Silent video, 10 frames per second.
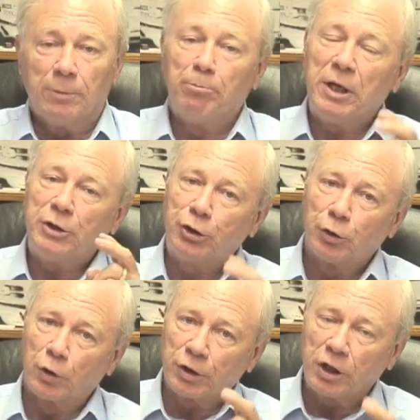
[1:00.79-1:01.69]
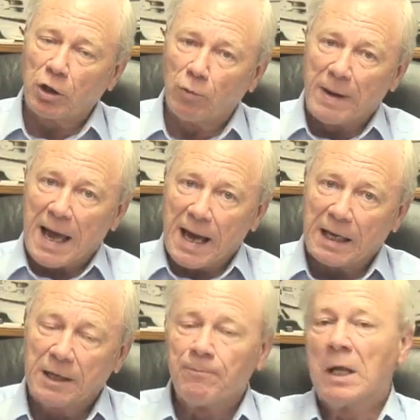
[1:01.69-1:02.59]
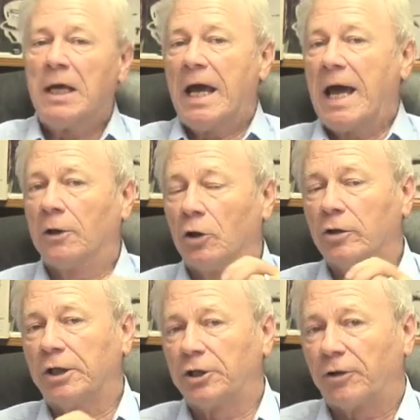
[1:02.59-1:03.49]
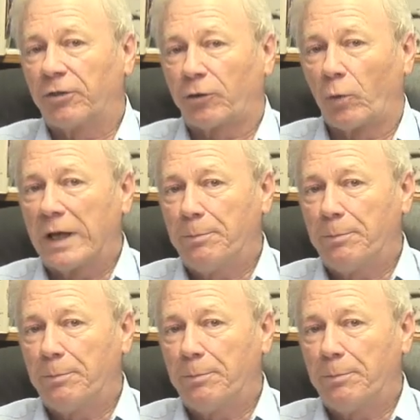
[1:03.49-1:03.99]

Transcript: be sure to go back and look at the three